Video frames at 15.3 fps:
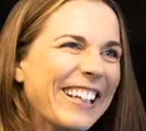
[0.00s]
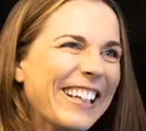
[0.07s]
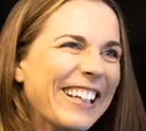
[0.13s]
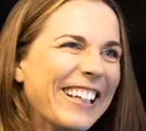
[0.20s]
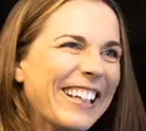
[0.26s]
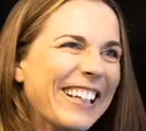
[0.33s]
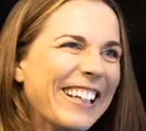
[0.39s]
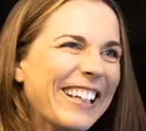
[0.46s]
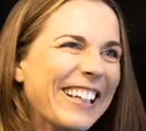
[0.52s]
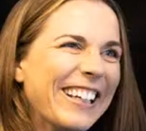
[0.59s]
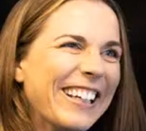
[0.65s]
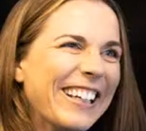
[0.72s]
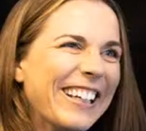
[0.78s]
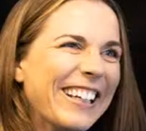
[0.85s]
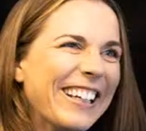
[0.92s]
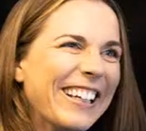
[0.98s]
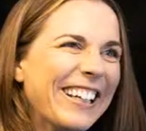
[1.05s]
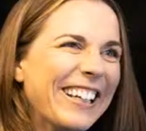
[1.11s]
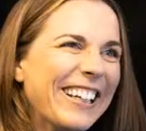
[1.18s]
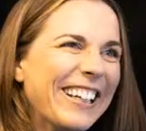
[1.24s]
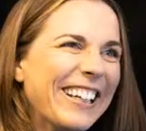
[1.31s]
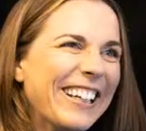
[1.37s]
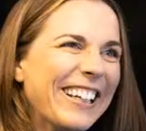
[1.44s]

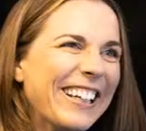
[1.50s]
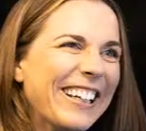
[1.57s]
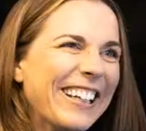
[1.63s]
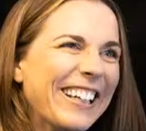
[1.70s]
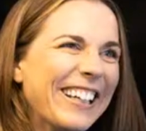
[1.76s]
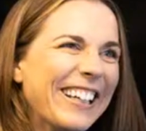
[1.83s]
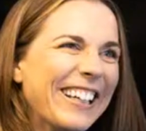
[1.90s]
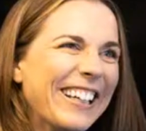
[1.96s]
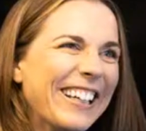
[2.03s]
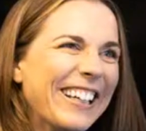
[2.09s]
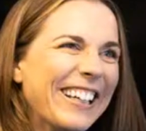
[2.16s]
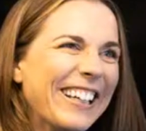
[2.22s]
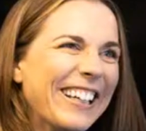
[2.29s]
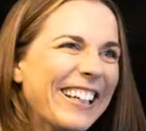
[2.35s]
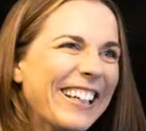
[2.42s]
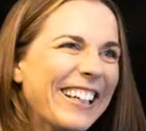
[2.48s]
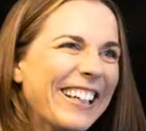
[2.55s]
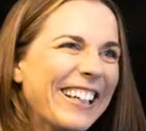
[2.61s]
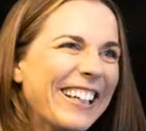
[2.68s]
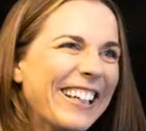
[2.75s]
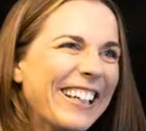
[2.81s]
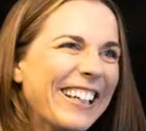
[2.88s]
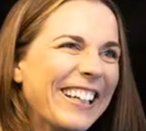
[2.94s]

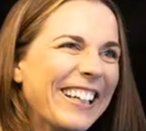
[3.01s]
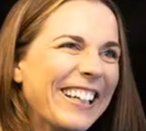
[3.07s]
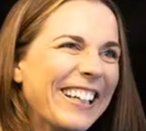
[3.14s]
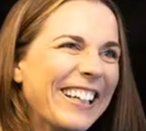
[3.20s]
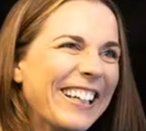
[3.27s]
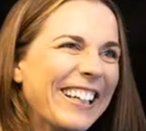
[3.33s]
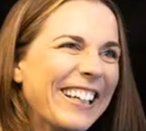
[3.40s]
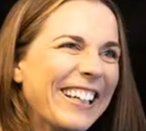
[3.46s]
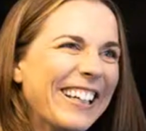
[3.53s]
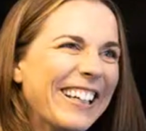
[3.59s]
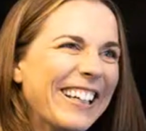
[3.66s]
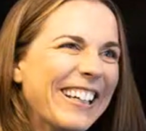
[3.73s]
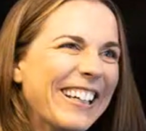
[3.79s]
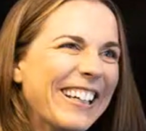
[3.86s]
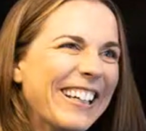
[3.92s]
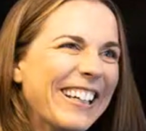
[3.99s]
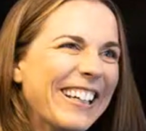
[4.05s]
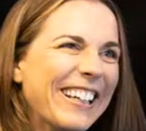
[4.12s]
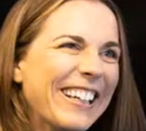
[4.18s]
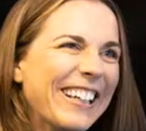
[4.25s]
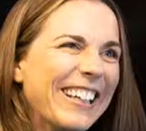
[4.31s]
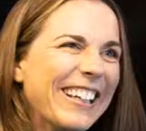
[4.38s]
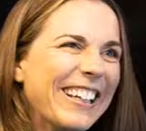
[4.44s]

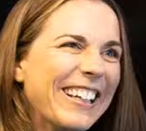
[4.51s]
[no speech]